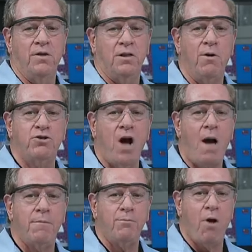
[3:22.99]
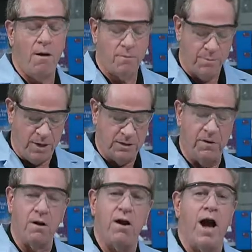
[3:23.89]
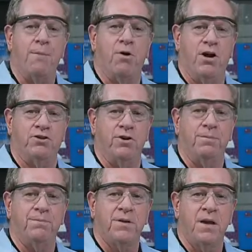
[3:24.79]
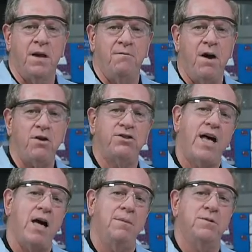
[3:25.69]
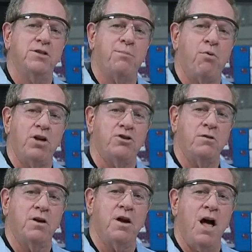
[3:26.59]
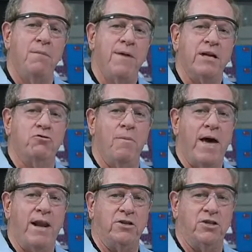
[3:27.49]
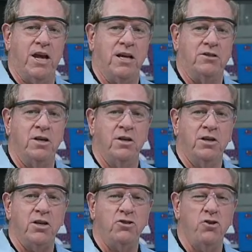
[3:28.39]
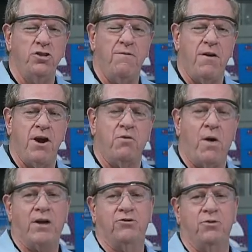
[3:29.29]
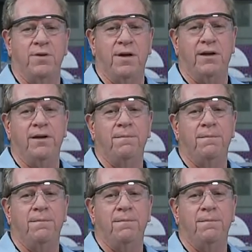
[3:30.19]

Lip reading: The most common problem is very high pressure. Very seldom does the pressure of the column make a dramatic change. It's usually a very gradual thing.